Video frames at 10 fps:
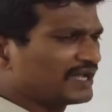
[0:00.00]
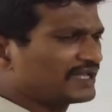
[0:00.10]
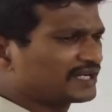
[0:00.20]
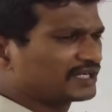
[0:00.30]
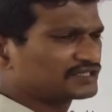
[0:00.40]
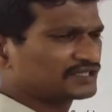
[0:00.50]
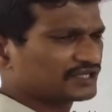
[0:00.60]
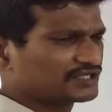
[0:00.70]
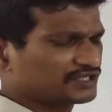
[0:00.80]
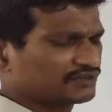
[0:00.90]
high
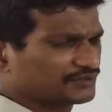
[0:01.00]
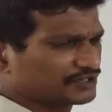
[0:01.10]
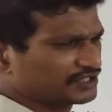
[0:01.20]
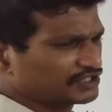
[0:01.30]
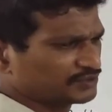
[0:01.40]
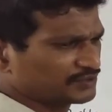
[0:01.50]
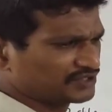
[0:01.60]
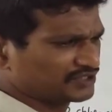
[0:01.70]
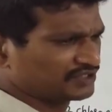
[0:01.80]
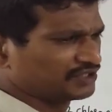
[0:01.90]
concentration of ethylene is
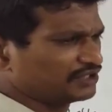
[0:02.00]
present.